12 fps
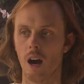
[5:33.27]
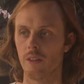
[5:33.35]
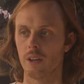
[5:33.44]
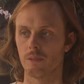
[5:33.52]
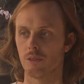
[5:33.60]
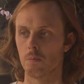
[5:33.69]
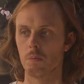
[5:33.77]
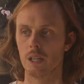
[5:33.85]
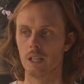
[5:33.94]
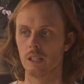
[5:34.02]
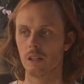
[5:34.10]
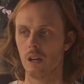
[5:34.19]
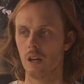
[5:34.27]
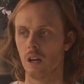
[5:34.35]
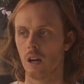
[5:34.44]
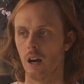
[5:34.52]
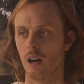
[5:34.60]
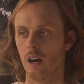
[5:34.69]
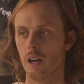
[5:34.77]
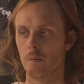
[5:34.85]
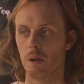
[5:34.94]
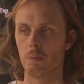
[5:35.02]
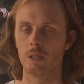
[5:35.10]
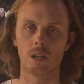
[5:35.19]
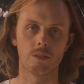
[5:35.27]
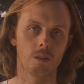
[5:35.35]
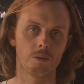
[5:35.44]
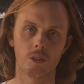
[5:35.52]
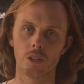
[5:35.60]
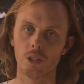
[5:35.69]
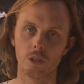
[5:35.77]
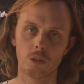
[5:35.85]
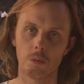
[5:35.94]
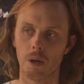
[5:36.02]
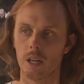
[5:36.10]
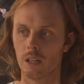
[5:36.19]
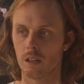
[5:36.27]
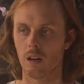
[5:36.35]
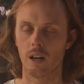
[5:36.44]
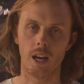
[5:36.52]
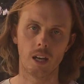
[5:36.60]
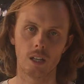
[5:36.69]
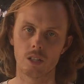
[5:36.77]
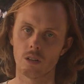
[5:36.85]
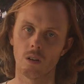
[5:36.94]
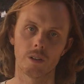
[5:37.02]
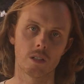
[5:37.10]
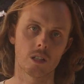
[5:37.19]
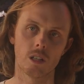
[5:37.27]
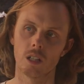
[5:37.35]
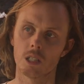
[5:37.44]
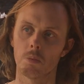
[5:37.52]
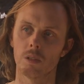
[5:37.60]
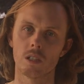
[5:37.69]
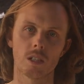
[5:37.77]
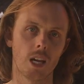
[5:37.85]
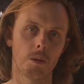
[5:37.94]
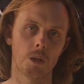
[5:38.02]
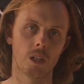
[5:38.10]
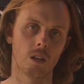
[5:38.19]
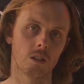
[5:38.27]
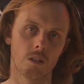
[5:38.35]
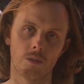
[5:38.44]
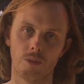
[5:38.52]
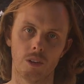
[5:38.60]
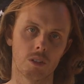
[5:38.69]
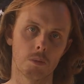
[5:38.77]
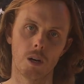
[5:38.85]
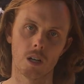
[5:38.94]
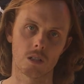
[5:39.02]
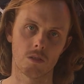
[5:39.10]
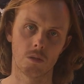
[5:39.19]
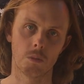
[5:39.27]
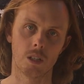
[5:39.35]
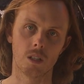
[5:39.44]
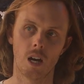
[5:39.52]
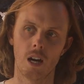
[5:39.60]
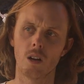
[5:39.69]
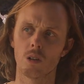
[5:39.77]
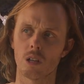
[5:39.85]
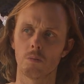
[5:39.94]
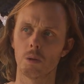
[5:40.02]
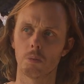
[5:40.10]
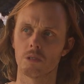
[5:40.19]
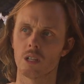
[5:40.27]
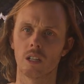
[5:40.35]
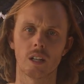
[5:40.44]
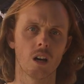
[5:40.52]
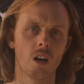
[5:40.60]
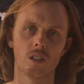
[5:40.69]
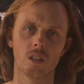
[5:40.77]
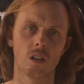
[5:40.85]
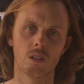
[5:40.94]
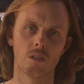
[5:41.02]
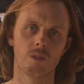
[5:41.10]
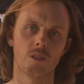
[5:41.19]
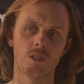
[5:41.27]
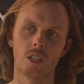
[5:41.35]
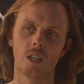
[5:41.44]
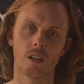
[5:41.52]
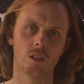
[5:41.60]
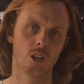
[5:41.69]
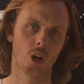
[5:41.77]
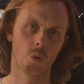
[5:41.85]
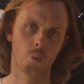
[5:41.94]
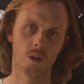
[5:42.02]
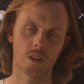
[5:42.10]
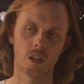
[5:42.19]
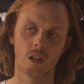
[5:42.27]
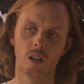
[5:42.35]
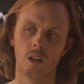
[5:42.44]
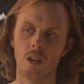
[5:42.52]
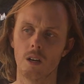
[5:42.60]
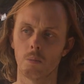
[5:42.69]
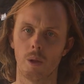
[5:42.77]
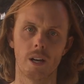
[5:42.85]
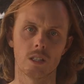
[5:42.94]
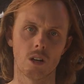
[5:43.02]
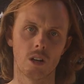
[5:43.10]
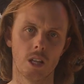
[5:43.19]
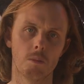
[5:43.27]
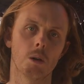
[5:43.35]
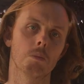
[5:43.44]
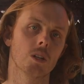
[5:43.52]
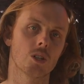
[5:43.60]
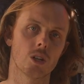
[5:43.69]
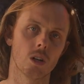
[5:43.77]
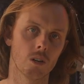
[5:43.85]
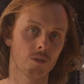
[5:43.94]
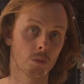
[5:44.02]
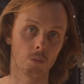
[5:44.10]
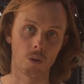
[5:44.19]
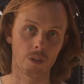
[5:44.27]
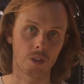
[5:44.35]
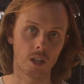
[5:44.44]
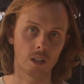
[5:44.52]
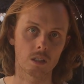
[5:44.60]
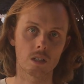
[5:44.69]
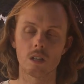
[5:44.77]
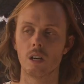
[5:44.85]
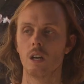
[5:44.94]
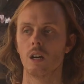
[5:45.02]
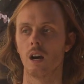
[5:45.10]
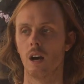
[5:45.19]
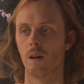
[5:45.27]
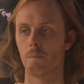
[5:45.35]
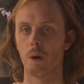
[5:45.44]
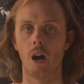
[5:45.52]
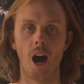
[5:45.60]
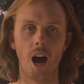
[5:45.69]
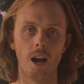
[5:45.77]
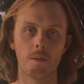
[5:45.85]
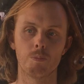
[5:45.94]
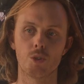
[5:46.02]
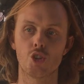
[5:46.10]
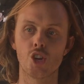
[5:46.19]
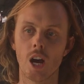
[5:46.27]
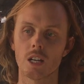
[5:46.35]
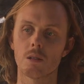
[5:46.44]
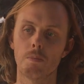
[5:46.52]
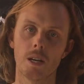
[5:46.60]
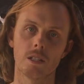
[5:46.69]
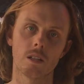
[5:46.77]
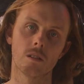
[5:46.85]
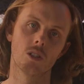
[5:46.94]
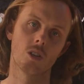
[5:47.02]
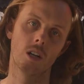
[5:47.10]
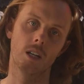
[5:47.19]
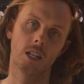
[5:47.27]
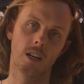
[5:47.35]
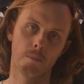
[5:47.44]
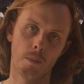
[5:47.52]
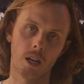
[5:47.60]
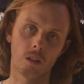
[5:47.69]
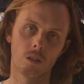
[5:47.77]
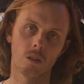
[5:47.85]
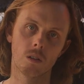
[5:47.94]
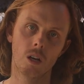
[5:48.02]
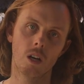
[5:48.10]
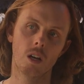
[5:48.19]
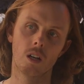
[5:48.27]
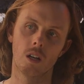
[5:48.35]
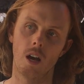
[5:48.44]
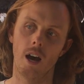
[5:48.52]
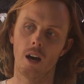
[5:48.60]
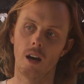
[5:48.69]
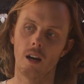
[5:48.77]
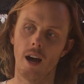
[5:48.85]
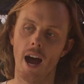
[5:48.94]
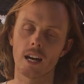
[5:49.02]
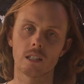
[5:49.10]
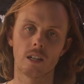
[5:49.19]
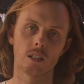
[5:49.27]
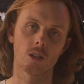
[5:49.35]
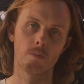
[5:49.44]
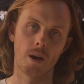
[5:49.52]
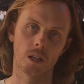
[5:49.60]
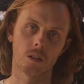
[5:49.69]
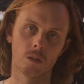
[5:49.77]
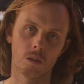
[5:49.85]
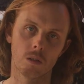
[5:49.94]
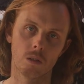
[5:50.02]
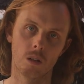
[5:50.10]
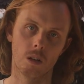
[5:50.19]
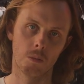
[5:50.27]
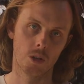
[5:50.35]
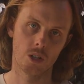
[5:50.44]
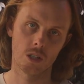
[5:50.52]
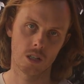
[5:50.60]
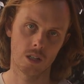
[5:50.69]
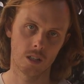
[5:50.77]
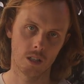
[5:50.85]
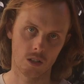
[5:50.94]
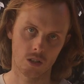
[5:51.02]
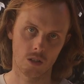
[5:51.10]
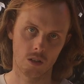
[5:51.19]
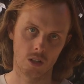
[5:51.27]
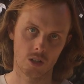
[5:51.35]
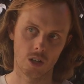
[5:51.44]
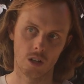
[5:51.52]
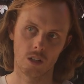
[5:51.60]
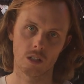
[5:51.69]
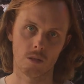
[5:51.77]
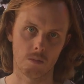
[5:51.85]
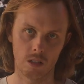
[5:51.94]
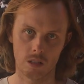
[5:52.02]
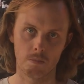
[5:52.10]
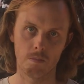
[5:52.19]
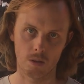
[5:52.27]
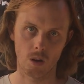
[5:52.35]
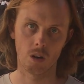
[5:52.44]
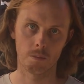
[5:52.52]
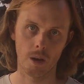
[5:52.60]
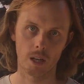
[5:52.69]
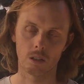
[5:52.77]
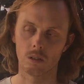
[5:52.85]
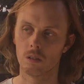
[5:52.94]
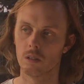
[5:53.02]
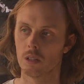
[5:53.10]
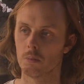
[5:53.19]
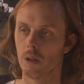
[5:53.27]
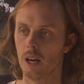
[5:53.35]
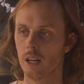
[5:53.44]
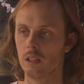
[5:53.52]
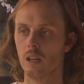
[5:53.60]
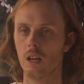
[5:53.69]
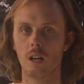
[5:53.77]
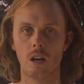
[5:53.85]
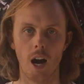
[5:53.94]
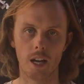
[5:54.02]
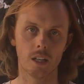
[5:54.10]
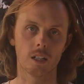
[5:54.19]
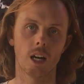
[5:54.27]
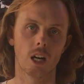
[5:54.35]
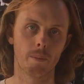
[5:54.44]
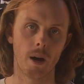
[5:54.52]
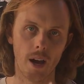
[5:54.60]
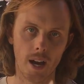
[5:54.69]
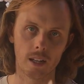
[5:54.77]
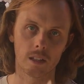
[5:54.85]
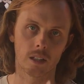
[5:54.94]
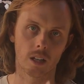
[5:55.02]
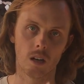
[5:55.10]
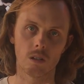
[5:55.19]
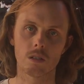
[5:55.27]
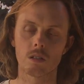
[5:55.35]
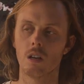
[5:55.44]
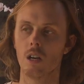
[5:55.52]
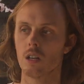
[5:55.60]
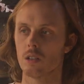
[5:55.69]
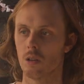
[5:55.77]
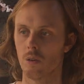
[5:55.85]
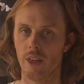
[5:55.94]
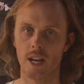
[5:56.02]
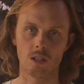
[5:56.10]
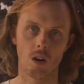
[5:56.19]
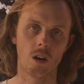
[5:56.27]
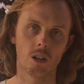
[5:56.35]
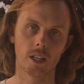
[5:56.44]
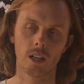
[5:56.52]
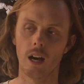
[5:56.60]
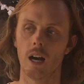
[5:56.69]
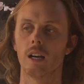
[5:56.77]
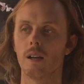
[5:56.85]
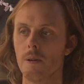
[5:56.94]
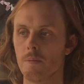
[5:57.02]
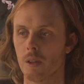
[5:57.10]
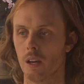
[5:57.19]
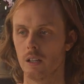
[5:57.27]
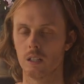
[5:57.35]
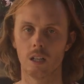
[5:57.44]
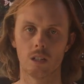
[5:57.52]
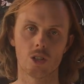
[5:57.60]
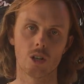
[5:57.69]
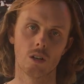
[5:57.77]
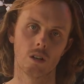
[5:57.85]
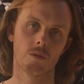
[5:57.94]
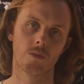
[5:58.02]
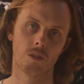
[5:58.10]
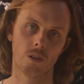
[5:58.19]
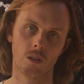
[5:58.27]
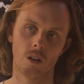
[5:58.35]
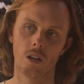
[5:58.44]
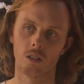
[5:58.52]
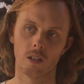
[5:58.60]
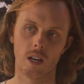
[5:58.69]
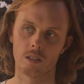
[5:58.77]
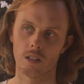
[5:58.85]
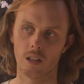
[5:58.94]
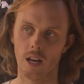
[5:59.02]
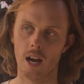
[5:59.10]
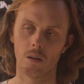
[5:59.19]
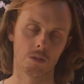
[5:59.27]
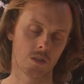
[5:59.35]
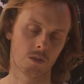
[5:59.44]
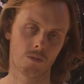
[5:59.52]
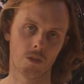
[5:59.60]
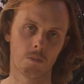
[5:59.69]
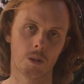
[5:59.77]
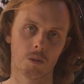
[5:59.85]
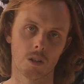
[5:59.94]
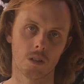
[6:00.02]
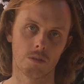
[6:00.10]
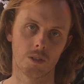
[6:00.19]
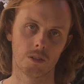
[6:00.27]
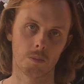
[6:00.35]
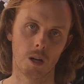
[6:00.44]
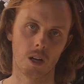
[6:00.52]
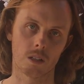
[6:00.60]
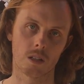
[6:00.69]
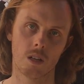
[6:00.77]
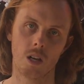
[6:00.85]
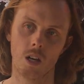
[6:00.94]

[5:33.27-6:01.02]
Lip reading: I think for me, it may be different for you depending on age and all these things, but this came in under $50 for me. I know some people said like 100, 150. I don't know what their plans are. They may be insured for more things, but I'm just basically trying to get accidental medical emergency insurance. It's called medical in the plan. I didn't care about anything else, so that's all I got. And to get insured for 100,000 of that for me was under $50.